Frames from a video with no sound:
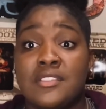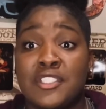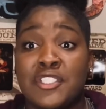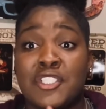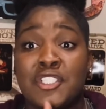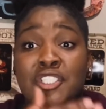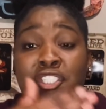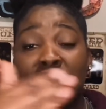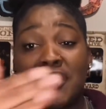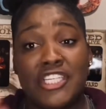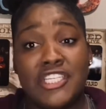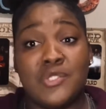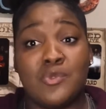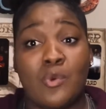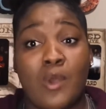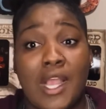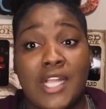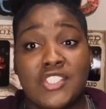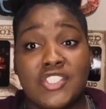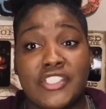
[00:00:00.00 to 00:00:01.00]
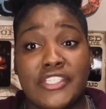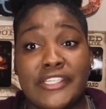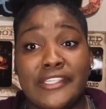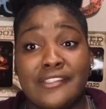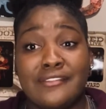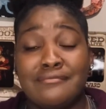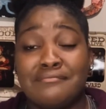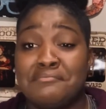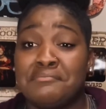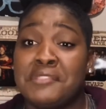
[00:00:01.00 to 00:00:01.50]
she's
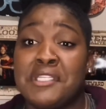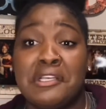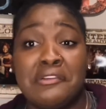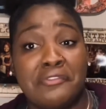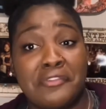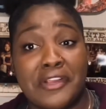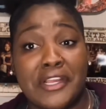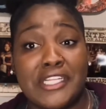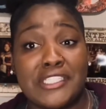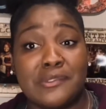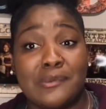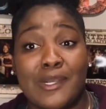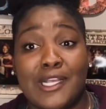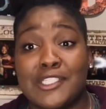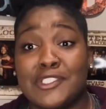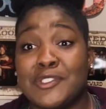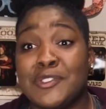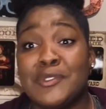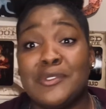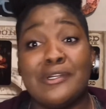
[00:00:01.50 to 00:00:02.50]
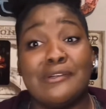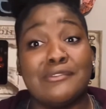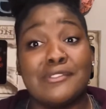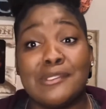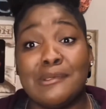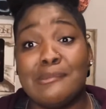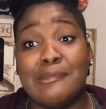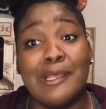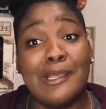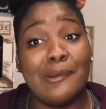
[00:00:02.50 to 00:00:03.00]
watching, her friends are watching, whoever,
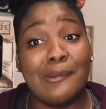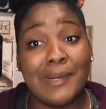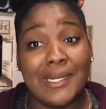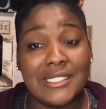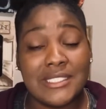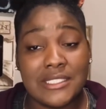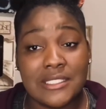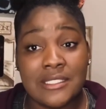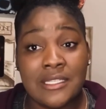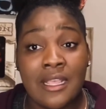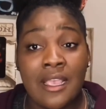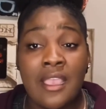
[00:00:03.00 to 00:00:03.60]
somebody watching,